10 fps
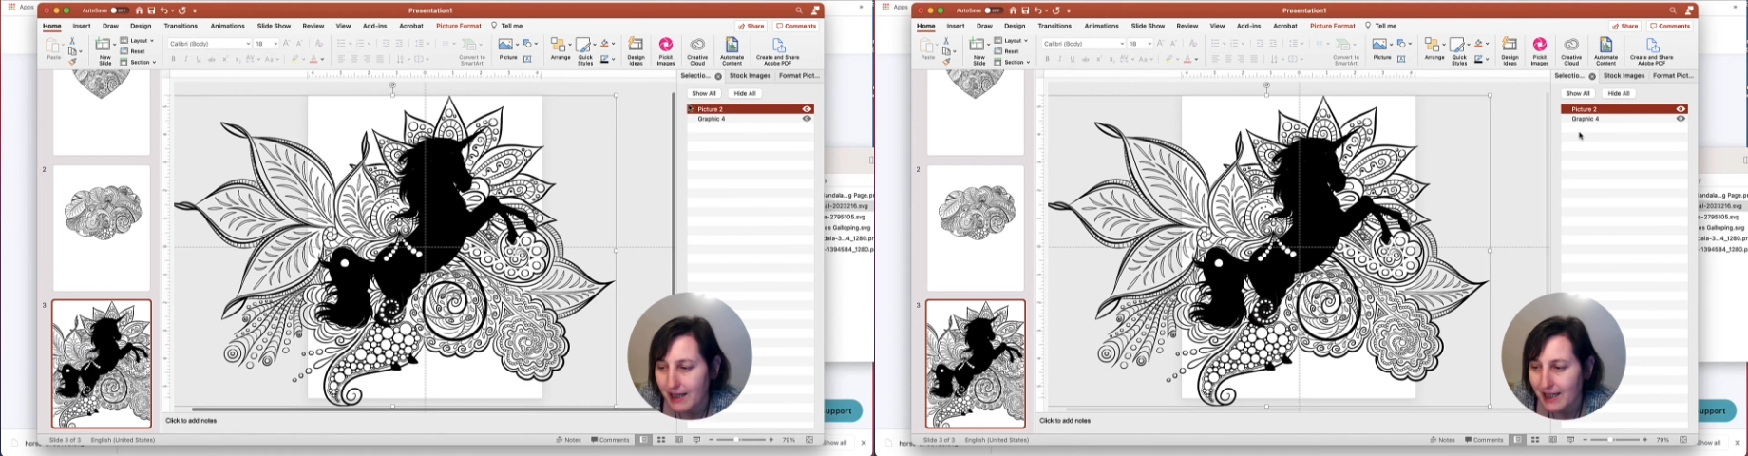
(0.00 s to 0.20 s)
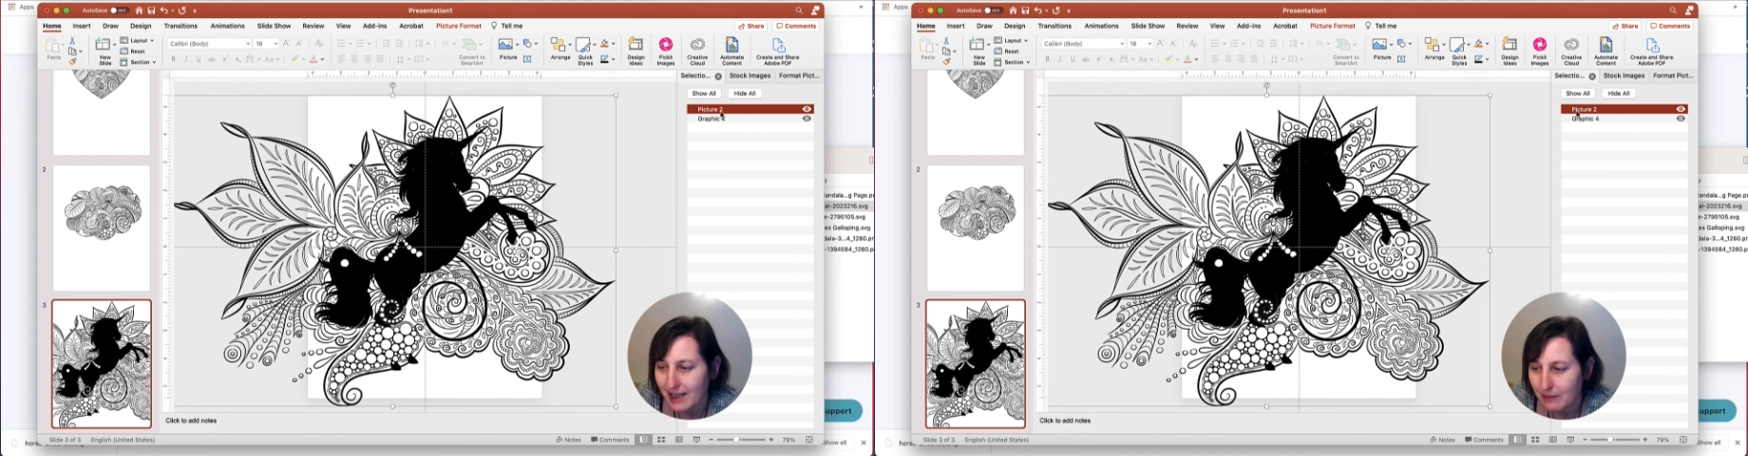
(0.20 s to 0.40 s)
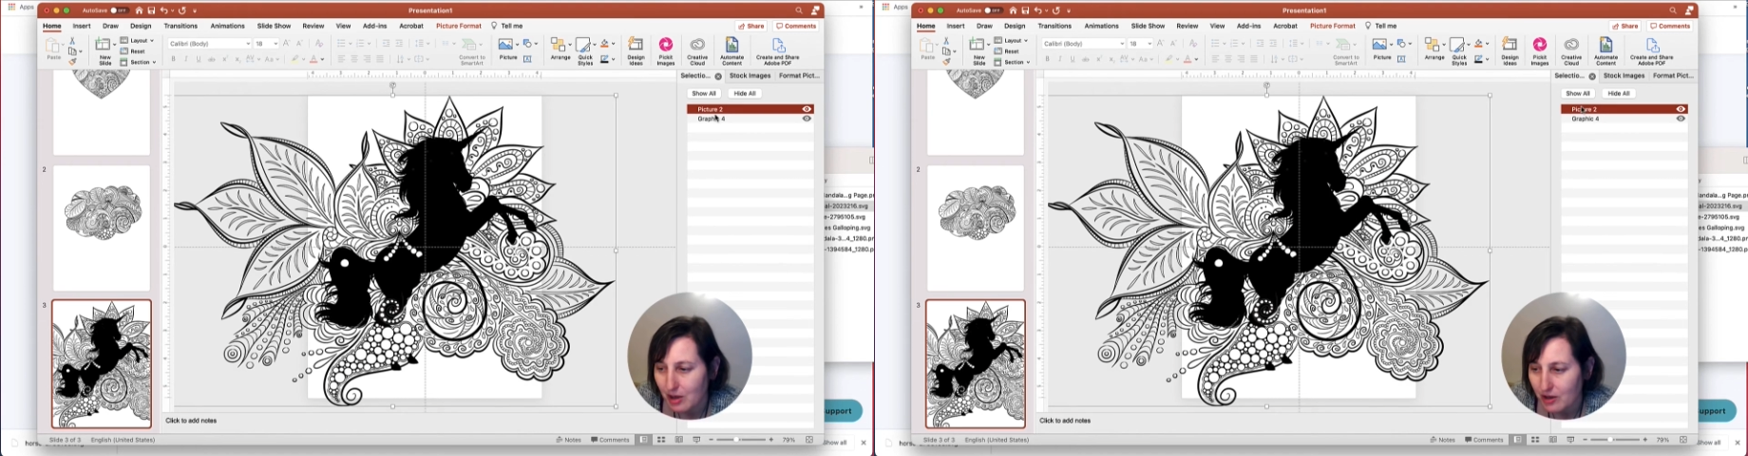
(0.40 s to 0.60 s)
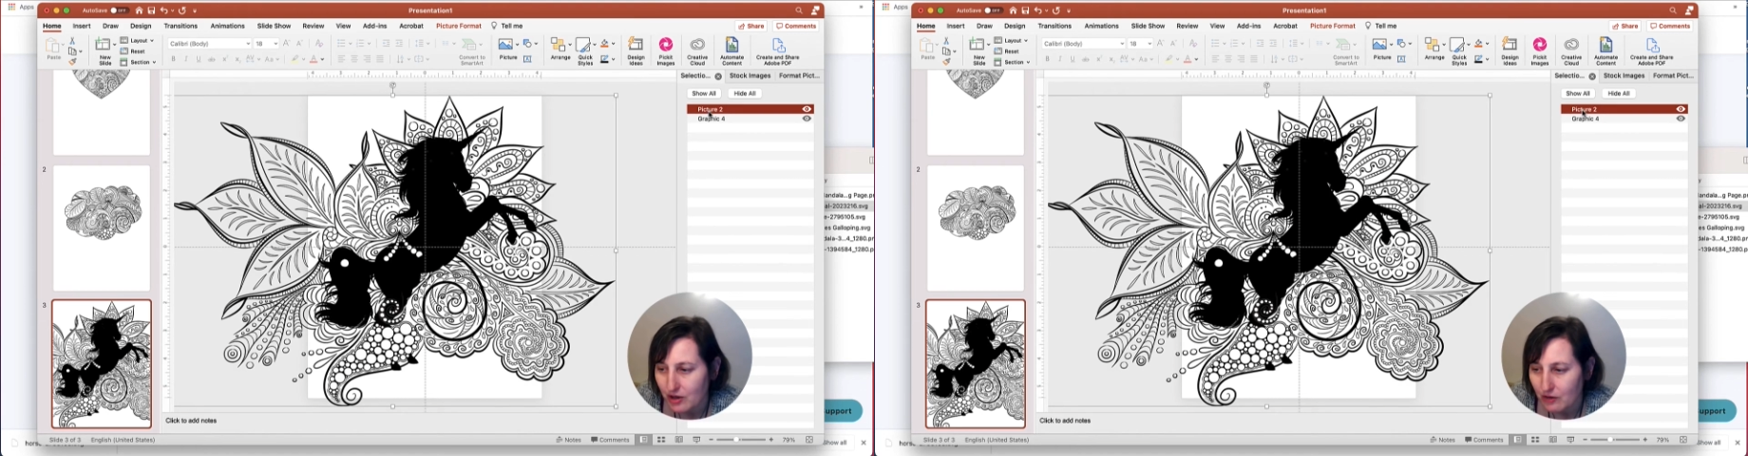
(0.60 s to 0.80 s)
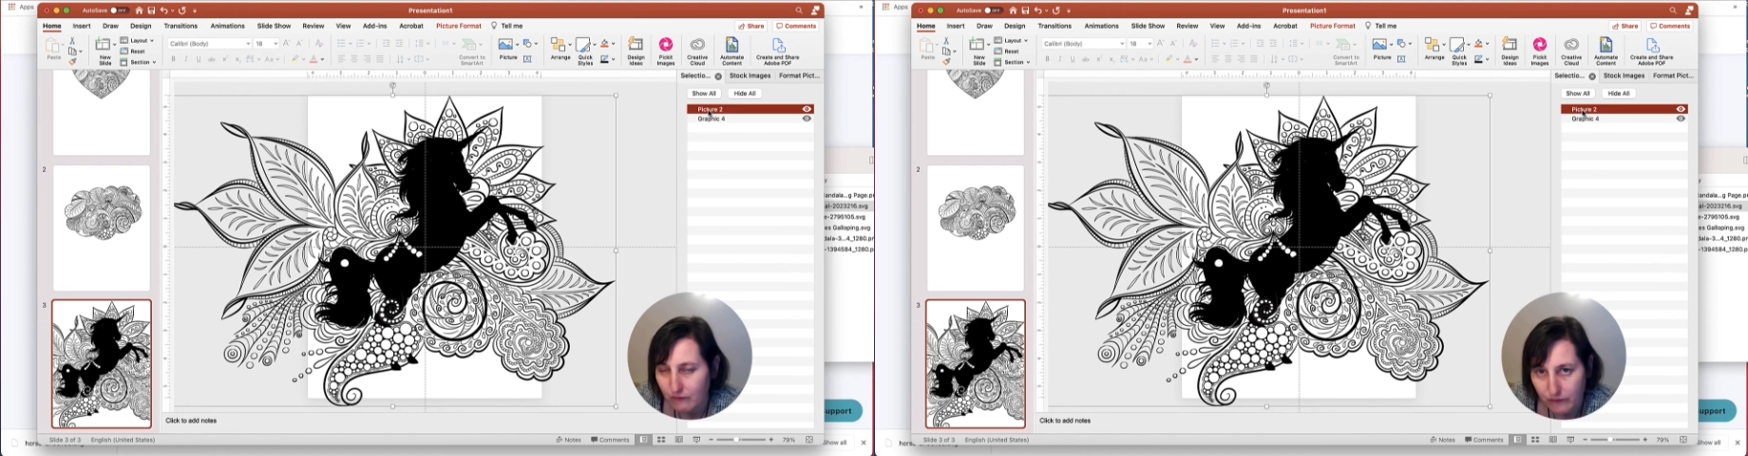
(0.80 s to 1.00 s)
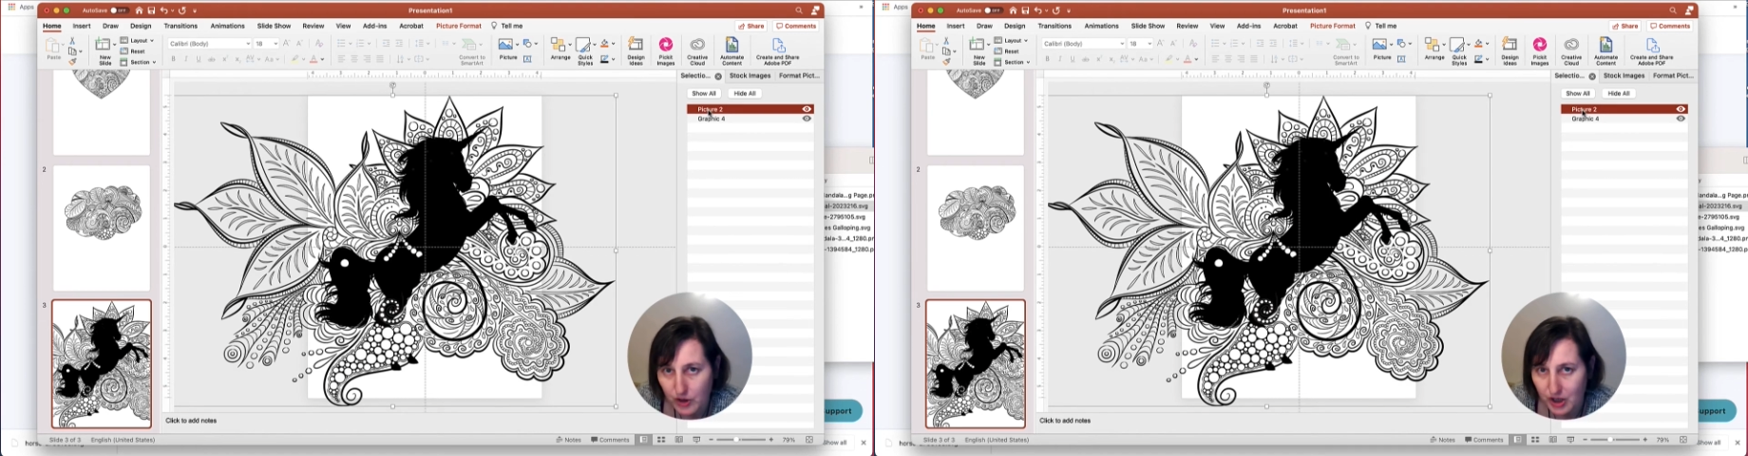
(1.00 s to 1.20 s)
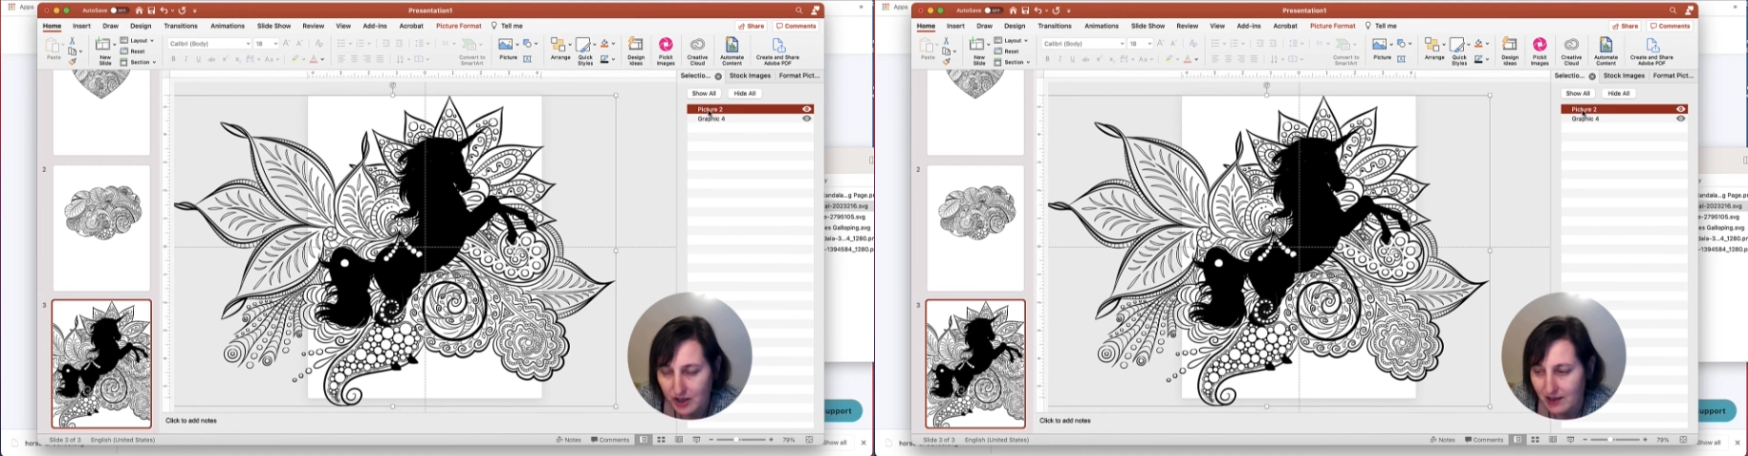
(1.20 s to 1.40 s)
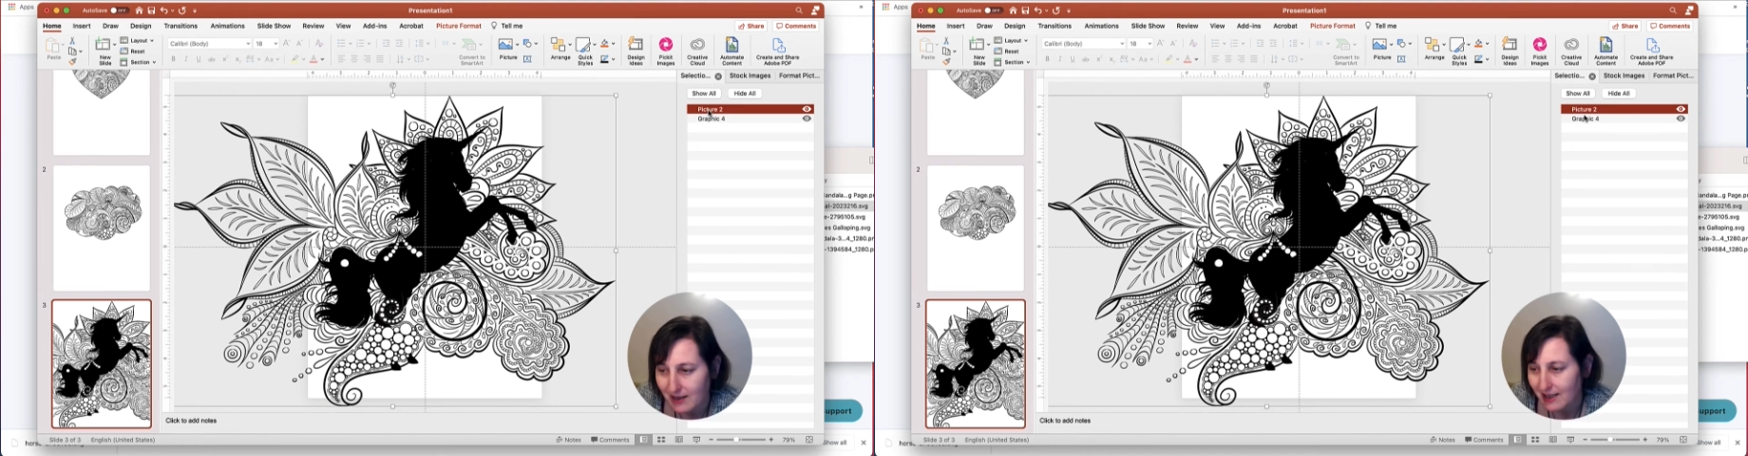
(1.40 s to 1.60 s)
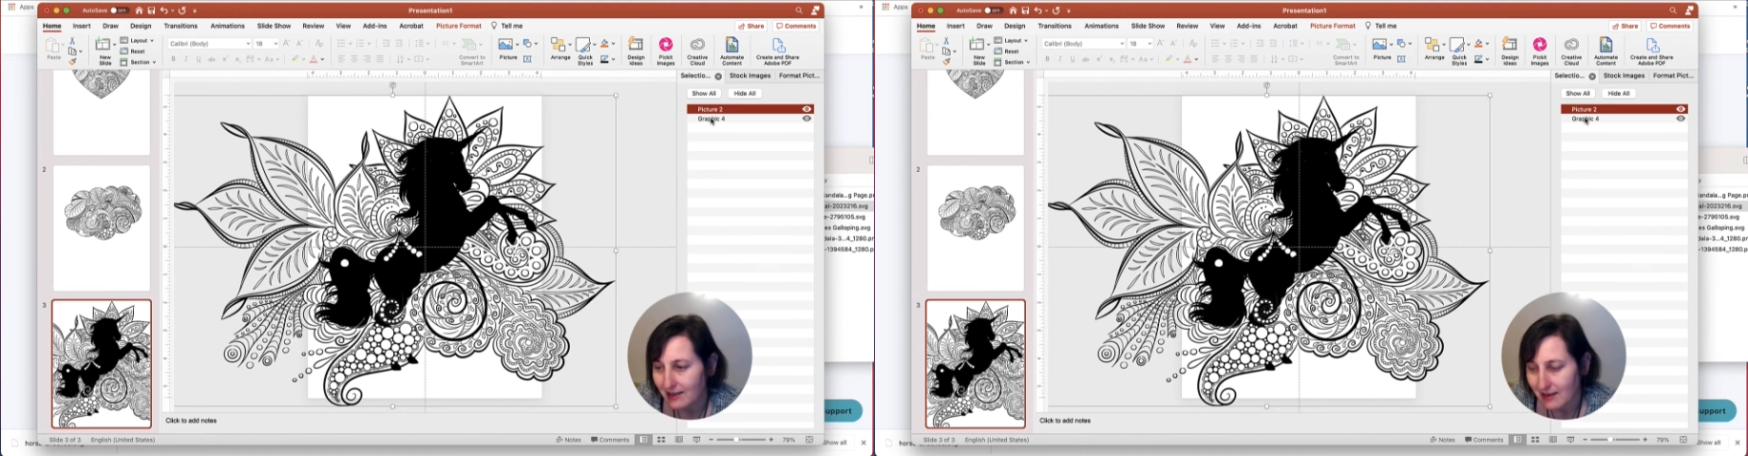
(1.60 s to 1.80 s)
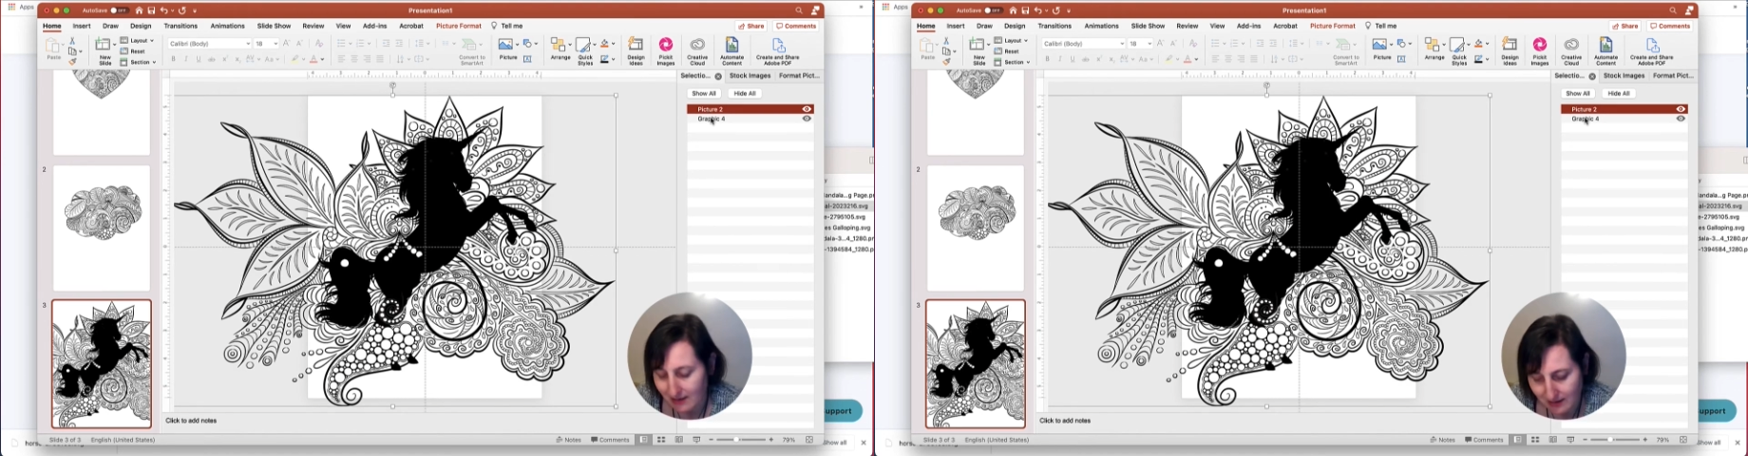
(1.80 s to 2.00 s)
image first selected,